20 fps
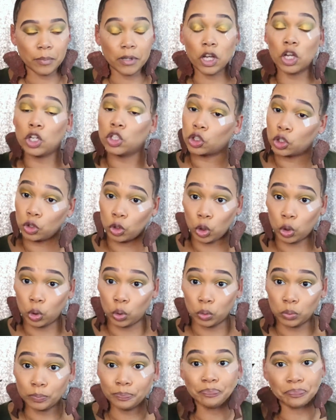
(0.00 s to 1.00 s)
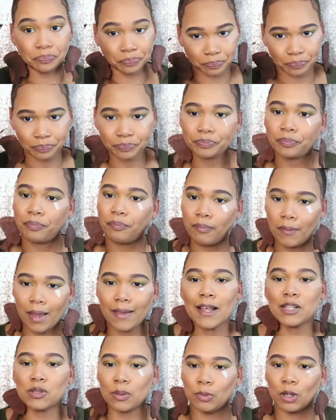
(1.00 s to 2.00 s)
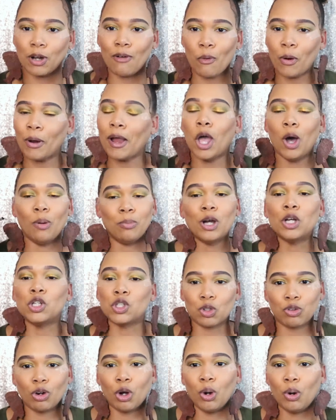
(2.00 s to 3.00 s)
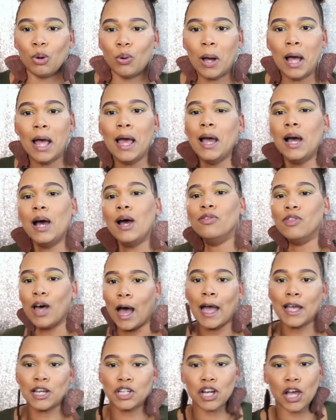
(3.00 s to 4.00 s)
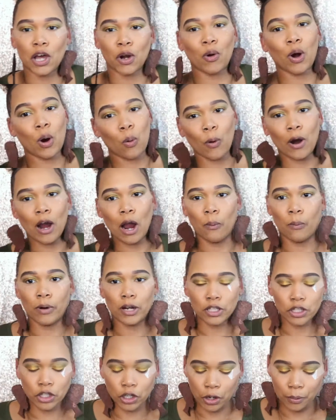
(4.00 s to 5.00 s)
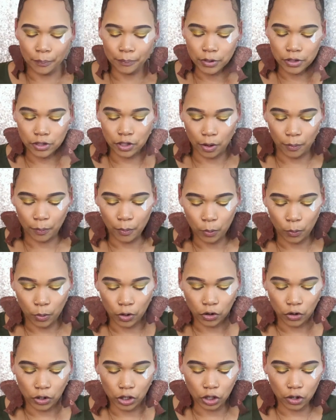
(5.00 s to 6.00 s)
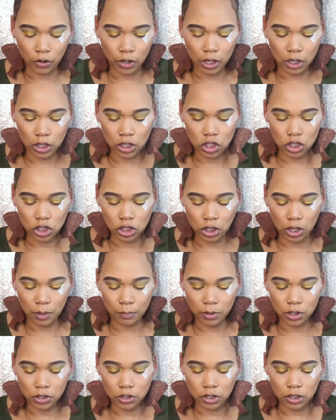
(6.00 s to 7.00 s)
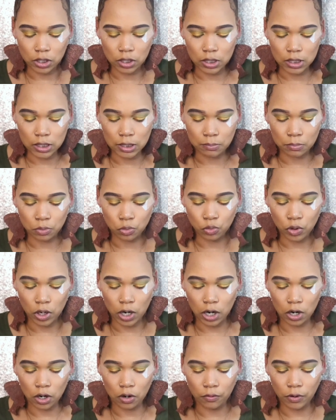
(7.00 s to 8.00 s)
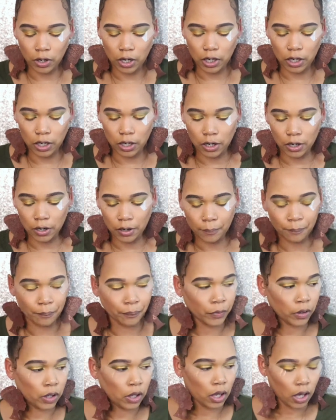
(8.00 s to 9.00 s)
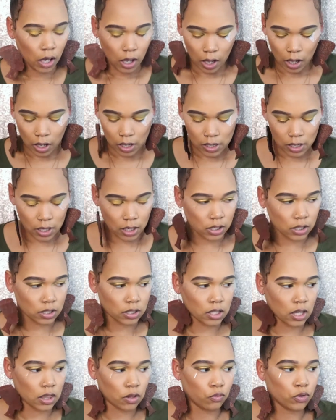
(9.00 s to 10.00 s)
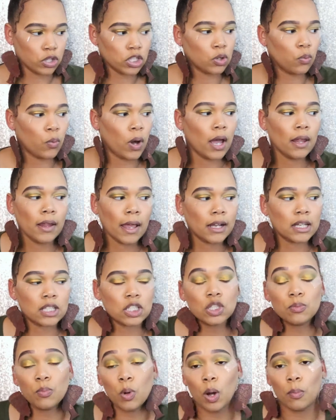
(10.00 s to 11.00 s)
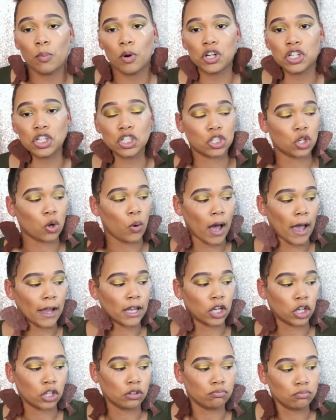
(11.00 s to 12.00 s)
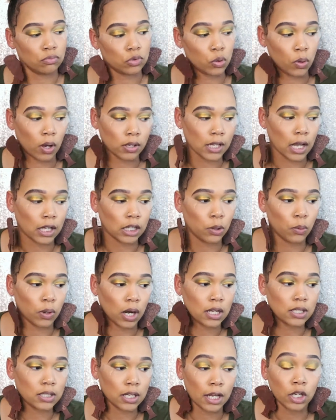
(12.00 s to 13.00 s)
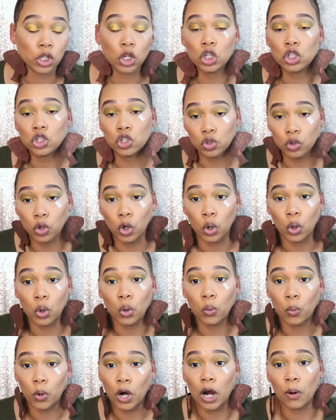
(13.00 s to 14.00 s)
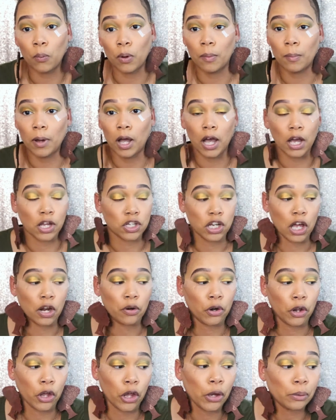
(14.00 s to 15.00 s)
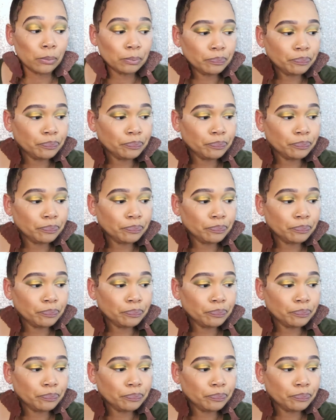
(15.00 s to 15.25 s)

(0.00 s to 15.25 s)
control, that's what I'm looking for, help control the eyeshadow on where I want it to go. So we're going to go ahead and jump into this brown right here. And the reason why I like a small brush is so I can do exactly what I said, control where I want my eyeshadow to go.